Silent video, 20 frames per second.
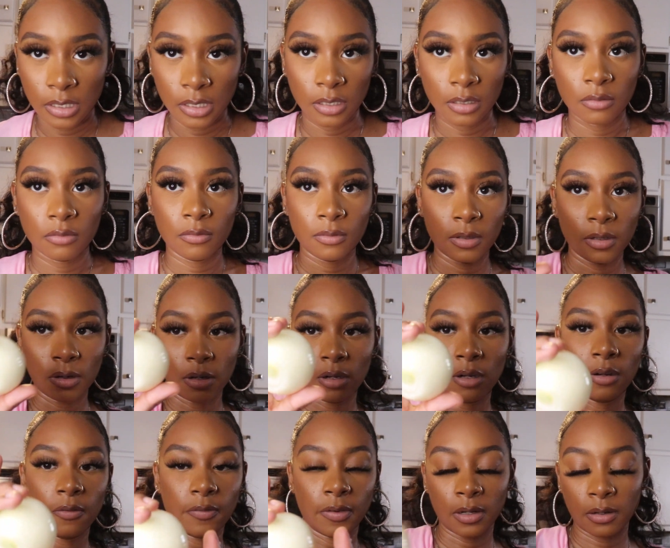I took one
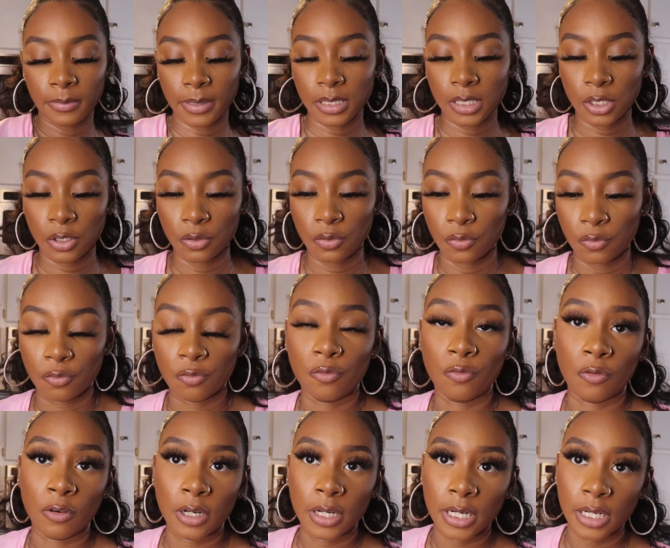off and I'm about to
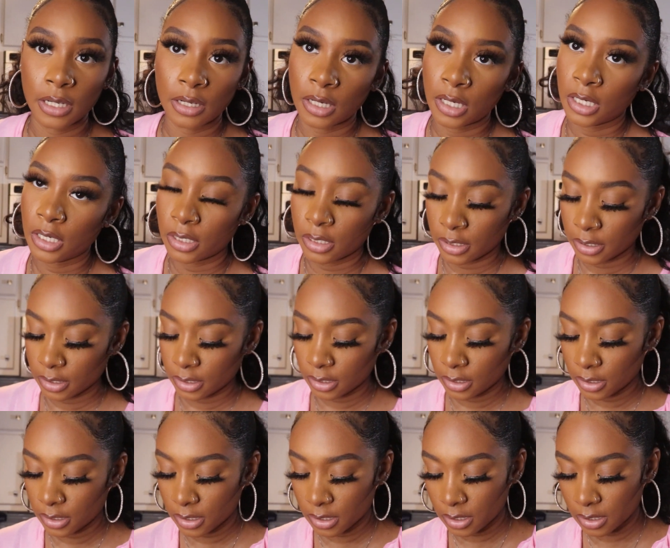run it under
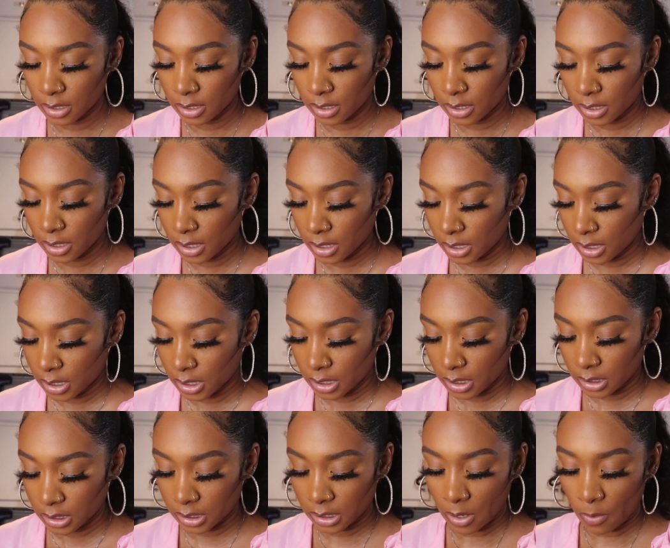
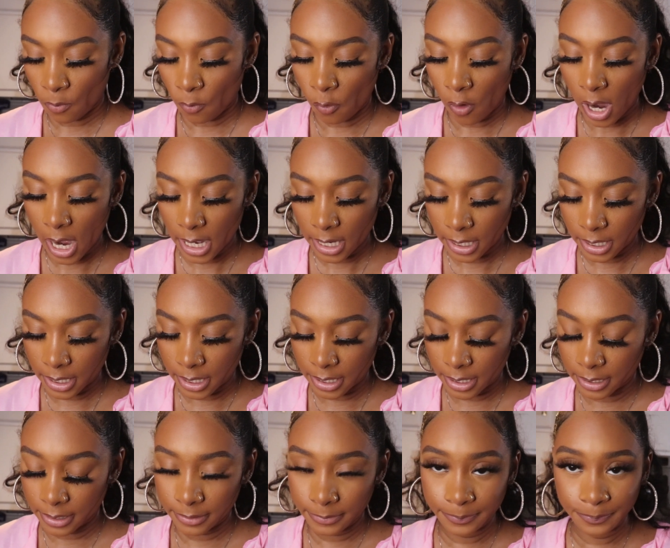some
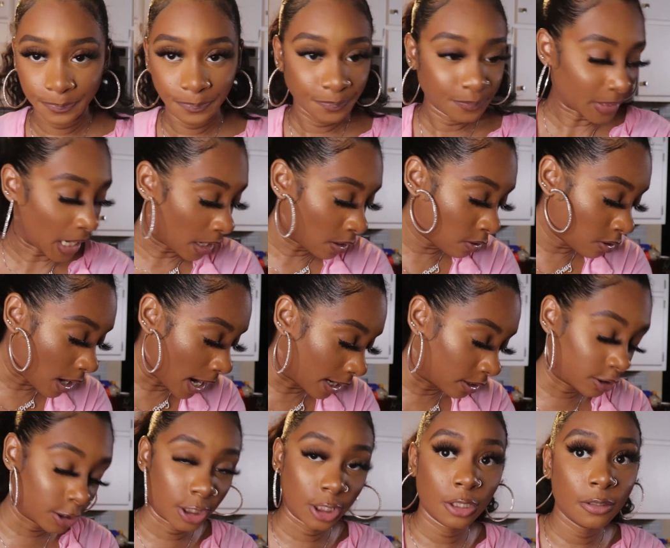water. I don't know how
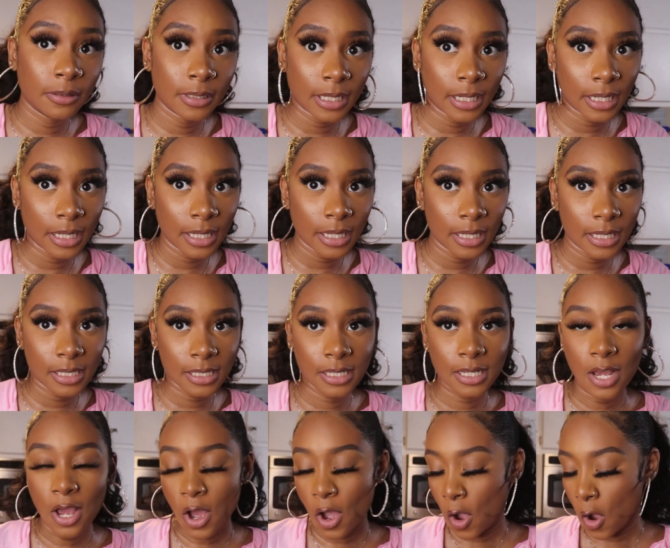true it
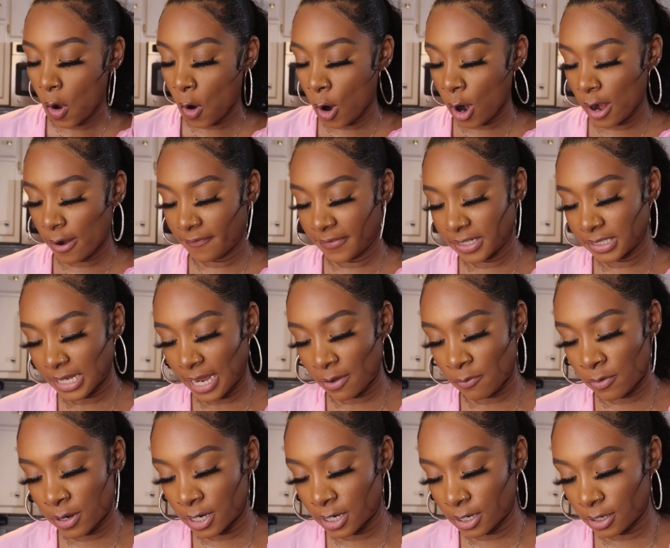is, or if it's like
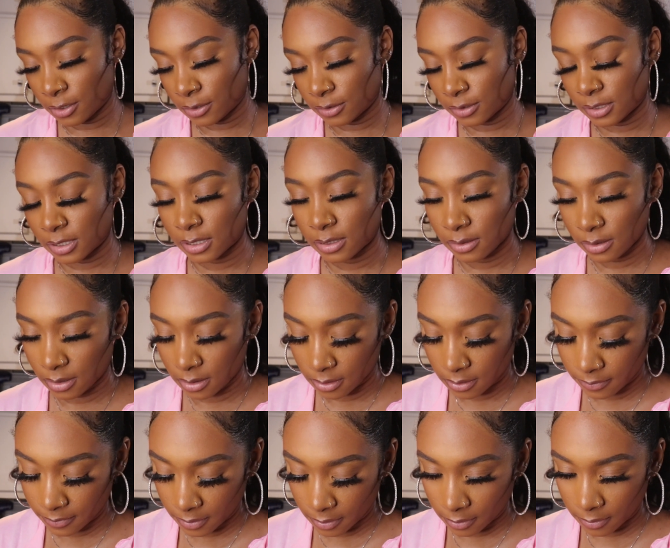one of
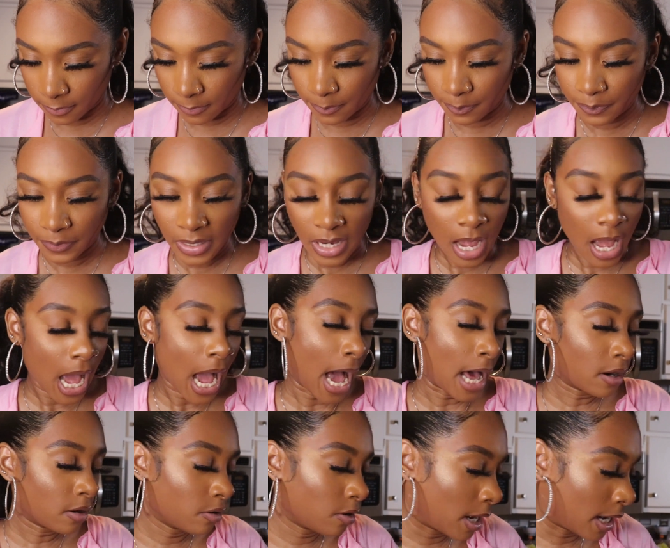those,
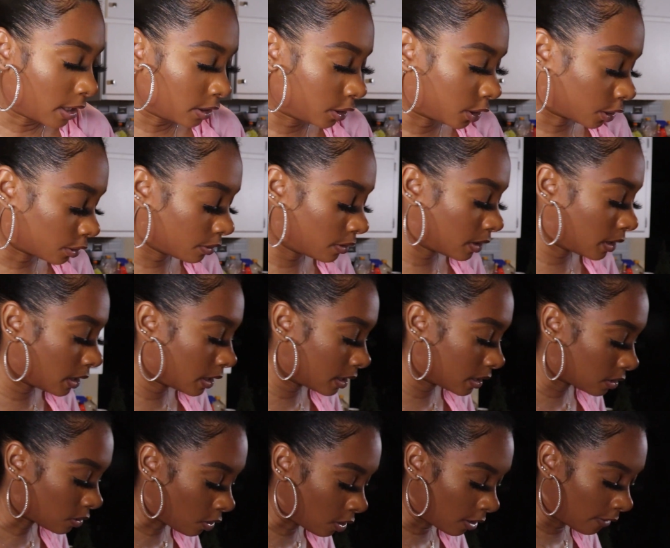I don't know how true it
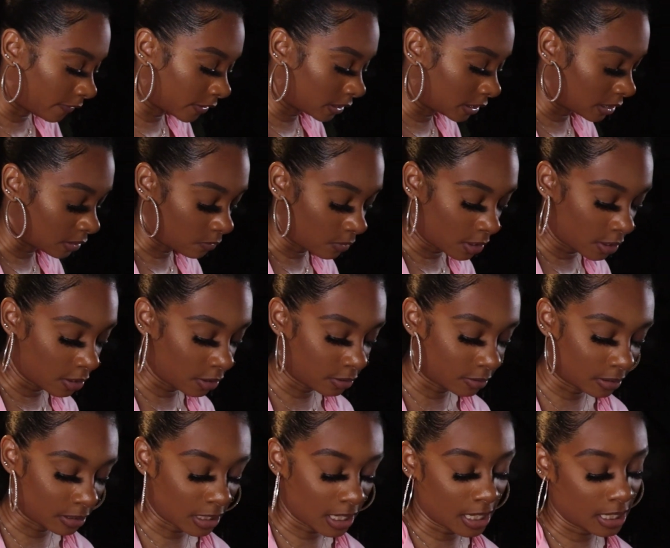is, or if it's just one of
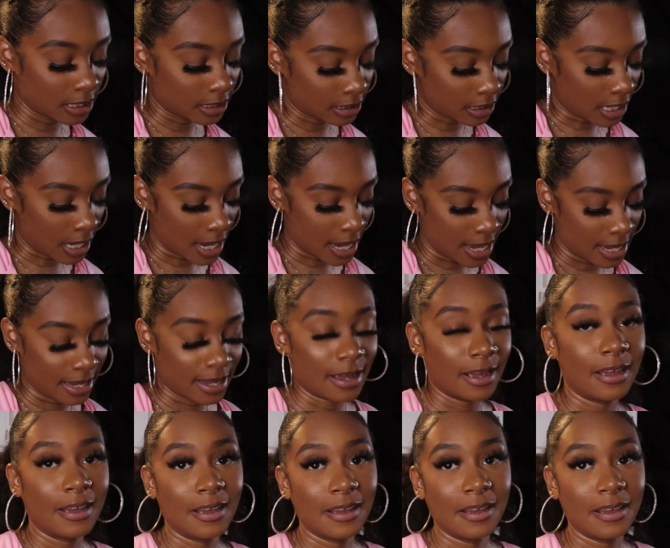those things like